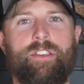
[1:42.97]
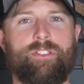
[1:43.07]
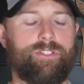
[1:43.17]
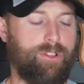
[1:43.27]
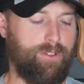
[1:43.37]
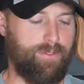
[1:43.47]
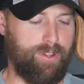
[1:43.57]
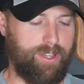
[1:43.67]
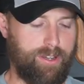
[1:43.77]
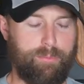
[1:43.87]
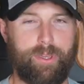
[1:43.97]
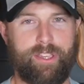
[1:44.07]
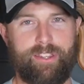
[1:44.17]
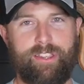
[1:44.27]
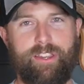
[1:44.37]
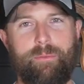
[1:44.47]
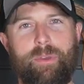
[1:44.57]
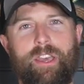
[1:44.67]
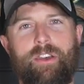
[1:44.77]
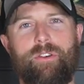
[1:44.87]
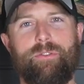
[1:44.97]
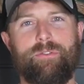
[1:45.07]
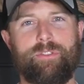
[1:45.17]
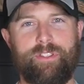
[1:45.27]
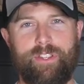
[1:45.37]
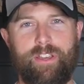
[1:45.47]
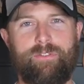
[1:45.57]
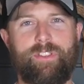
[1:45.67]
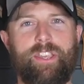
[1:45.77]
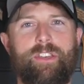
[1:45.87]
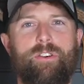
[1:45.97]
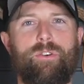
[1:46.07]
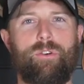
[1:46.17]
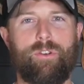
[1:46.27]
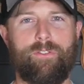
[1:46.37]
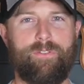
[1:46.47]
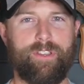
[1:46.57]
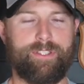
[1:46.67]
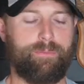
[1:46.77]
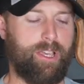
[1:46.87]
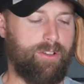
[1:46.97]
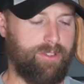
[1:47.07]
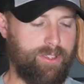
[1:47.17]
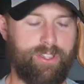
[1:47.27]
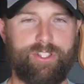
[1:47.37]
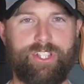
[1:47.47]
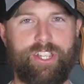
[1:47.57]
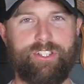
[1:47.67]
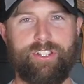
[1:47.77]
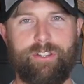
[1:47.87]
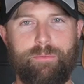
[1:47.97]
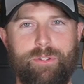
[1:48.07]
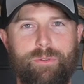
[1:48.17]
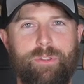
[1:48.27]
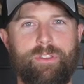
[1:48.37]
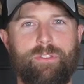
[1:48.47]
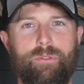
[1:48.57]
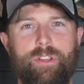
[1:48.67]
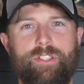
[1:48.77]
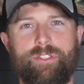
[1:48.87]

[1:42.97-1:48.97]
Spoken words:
So if you need a Picatinny mount, the dovetail, or a fixed mount, you can change it in between the three.